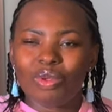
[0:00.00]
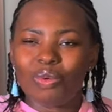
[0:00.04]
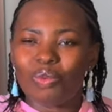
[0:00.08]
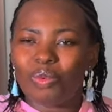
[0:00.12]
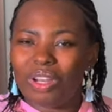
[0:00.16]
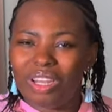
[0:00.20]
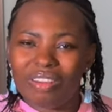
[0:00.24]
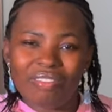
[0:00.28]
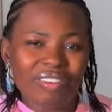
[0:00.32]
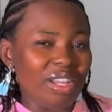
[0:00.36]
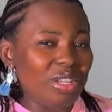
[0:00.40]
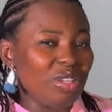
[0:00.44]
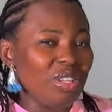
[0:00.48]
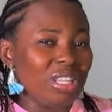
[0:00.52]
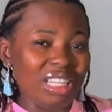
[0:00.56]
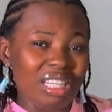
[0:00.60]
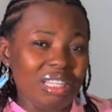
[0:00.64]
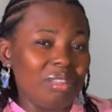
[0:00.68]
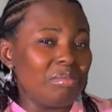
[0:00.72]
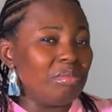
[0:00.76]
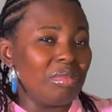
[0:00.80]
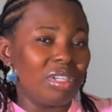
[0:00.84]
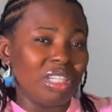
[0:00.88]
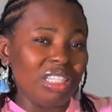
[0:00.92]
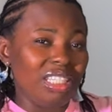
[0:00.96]
whenever you
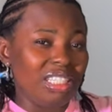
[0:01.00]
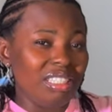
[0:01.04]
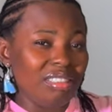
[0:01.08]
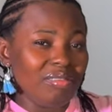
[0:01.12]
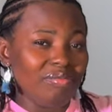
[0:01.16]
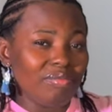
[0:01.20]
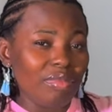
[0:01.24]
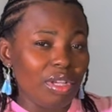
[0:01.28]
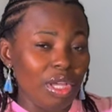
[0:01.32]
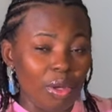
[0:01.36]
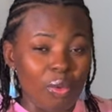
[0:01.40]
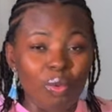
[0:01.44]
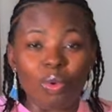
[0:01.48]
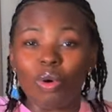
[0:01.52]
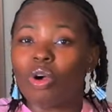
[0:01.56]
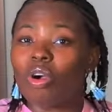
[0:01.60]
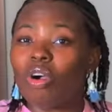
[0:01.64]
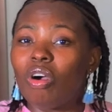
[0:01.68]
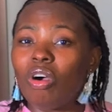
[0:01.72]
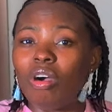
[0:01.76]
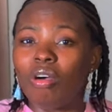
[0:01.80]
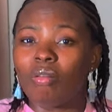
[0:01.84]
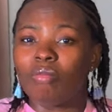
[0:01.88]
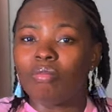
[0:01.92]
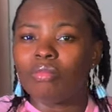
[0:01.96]
need the money, it will
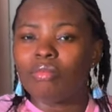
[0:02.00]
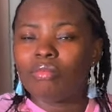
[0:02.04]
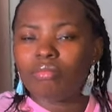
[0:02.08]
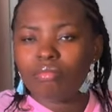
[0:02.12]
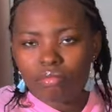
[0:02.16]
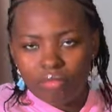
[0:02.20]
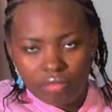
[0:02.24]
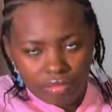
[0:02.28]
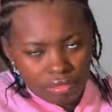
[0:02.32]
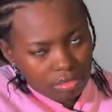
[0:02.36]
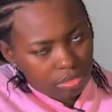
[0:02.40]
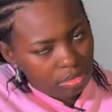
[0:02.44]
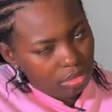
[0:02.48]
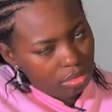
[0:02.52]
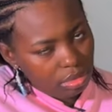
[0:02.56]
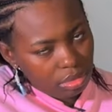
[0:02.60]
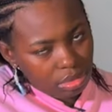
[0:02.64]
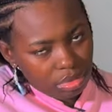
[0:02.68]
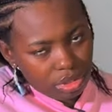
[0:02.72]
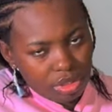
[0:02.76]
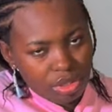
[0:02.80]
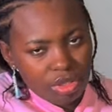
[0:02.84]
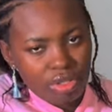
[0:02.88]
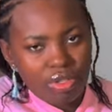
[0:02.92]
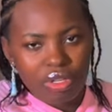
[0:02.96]
come.
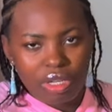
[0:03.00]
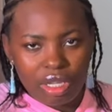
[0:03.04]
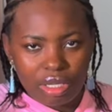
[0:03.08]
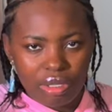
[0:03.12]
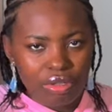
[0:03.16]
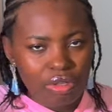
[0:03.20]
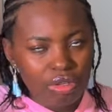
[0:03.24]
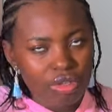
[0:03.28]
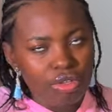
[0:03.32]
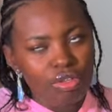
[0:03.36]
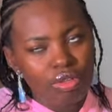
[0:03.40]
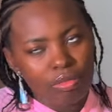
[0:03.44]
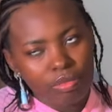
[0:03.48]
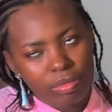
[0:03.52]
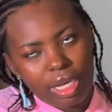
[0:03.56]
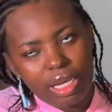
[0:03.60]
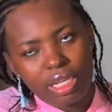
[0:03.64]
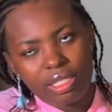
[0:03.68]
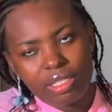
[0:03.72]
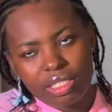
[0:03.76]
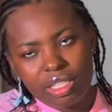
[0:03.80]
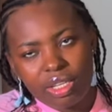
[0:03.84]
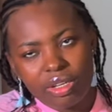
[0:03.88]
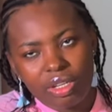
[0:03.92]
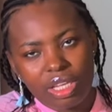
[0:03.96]
So you
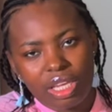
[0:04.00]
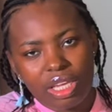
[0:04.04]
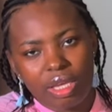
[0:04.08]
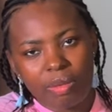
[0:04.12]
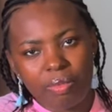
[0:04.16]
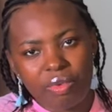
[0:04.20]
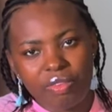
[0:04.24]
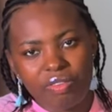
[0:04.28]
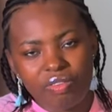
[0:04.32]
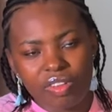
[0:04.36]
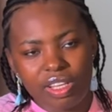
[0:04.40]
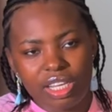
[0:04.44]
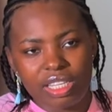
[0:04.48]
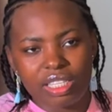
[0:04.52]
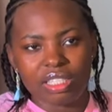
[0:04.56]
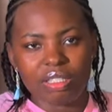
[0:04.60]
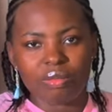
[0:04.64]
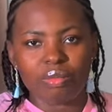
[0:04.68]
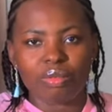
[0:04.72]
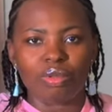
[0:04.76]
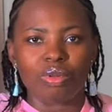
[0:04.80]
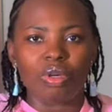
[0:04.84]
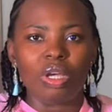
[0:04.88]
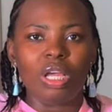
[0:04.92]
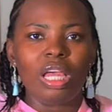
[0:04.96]
might say, okay, be
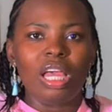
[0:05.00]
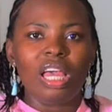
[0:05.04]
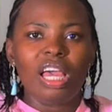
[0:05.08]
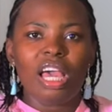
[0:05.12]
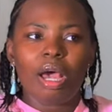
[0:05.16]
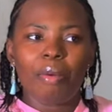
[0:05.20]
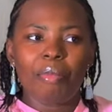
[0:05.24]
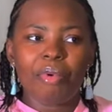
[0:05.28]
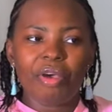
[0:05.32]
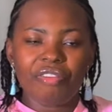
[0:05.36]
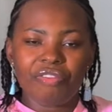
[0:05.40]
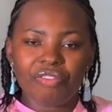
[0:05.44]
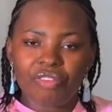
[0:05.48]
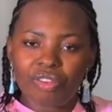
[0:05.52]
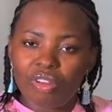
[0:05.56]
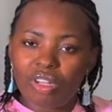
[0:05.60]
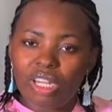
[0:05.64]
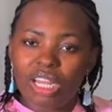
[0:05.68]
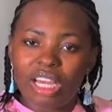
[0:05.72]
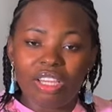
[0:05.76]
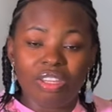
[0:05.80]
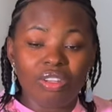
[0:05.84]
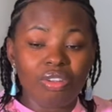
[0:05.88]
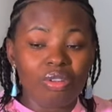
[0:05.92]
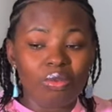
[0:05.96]
flexible. But if you know
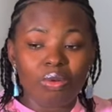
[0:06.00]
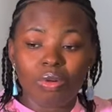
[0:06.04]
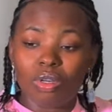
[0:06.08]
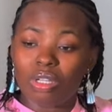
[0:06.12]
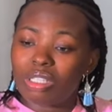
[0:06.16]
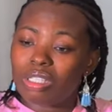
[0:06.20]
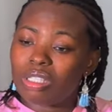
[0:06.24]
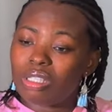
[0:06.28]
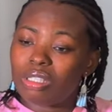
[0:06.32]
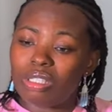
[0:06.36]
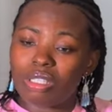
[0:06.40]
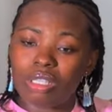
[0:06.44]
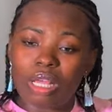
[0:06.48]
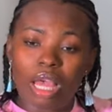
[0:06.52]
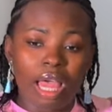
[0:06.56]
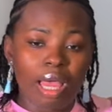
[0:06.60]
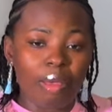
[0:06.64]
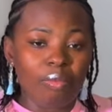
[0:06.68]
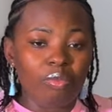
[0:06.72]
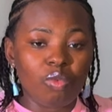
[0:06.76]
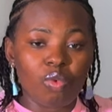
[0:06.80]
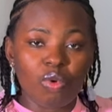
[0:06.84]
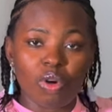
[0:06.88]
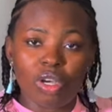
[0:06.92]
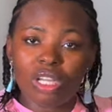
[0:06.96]
that, you know what,
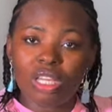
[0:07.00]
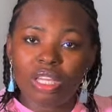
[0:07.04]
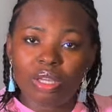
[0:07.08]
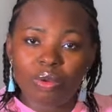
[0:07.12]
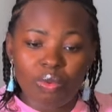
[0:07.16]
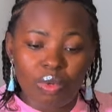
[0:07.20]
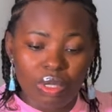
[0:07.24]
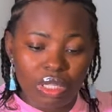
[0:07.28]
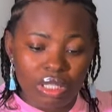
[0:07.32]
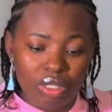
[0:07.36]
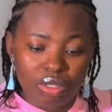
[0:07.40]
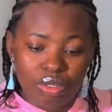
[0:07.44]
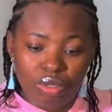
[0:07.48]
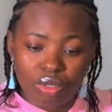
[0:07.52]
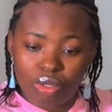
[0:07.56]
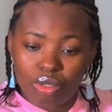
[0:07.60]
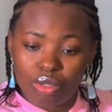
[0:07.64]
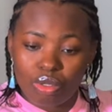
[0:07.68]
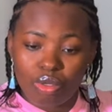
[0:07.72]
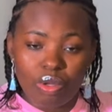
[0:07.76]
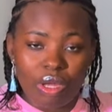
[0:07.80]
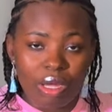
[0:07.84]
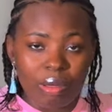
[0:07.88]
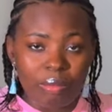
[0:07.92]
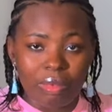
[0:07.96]
I'm working with
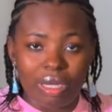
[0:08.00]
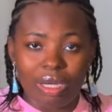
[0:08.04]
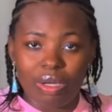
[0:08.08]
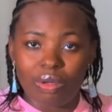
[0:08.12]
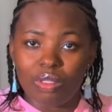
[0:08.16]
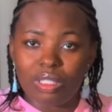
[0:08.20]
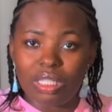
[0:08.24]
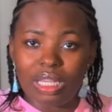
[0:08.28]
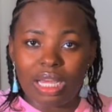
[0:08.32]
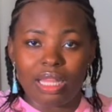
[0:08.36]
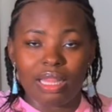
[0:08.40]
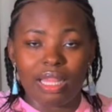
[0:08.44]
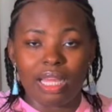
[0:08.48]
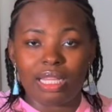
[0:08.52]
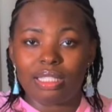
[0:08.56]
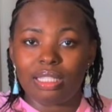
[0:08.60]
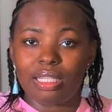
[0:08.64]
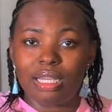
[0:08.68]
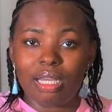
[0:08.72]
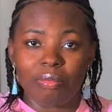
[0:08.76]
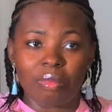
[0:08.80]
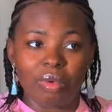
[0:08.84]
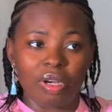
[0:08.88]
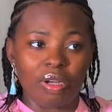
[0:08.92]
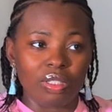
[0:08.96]
so amount, and that's
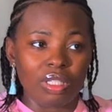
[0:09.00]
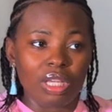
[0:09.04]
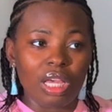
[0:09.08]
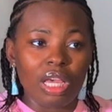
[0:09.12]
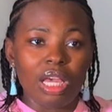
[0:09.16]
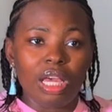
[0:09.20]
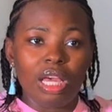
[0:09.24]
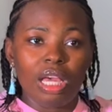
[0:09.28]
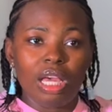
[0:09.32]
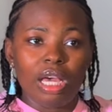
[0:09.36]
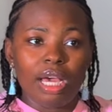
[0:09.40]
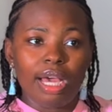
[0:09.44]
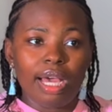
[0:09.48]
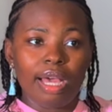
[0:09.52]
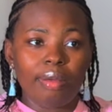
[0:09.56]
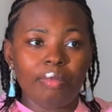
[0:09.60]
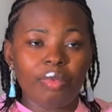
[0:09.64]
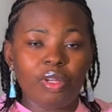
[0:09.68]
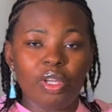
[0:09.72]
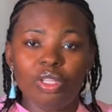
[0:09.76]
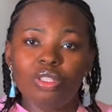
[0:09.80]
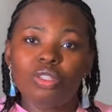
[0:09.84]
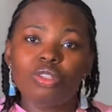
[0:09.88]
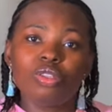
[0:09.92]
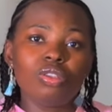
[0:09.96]
the amount,
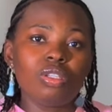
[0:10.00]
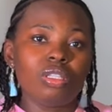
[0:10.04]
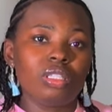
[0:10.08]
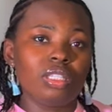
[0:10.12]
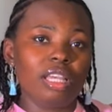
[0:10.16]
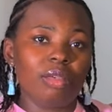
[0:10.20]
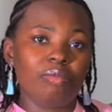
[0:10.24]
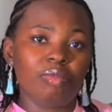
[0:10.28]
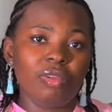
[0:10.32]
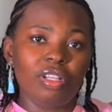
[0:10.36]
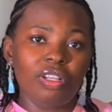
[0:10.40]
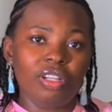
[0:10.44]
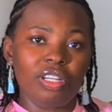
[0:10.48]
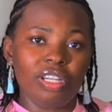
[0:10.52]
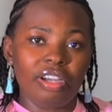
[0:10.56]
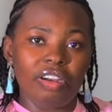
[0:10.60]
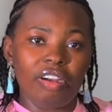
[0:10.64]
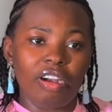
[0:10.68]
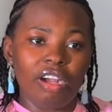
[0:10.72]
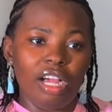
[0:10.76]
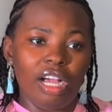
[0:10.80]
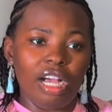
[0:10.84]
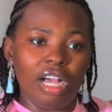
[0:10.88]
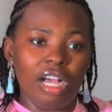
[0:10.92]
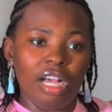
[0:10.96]
I'm going to use 10 million
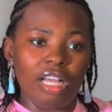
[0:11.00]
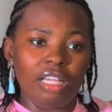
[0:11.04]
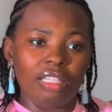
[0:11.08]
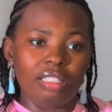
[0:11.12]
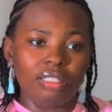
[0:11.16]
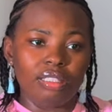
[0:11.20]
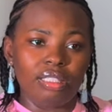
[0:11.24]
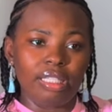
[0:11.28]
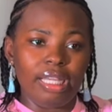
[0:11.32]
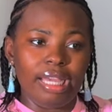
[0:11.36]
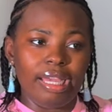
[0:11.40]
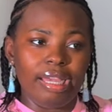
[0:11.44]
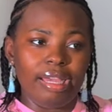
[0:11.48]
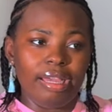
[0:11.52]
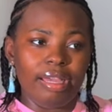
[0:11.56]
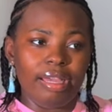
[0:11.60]
naira as